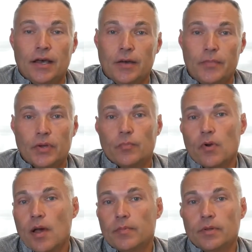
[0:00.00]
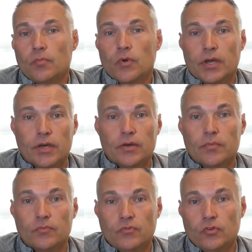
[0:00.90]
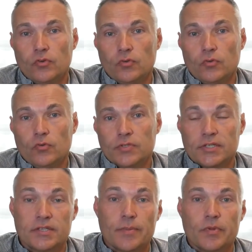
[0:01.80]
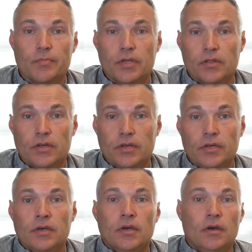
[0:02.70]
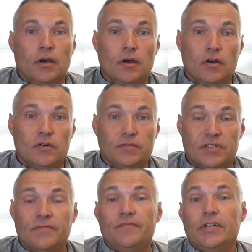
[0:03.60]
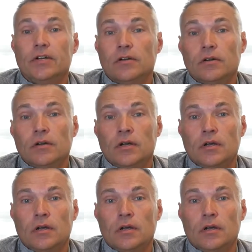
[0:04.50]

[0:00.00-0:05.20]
a big problem when it comes to susceptibility of severe